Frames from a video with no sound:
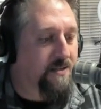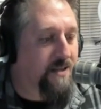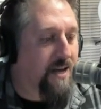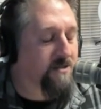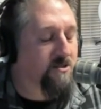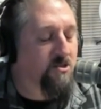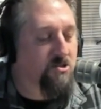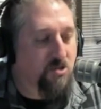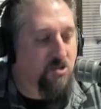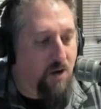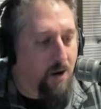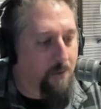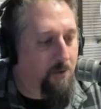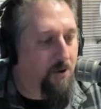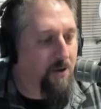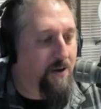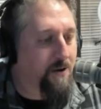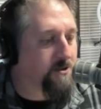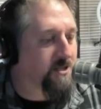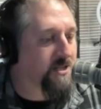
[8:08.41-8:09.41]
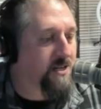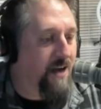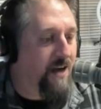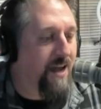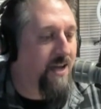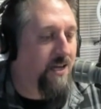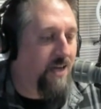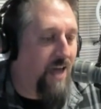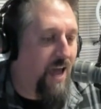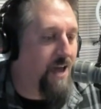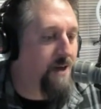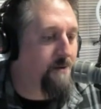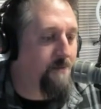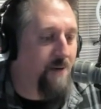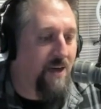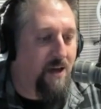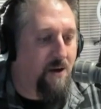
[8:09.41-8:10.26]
Texas trouble. It was a night game.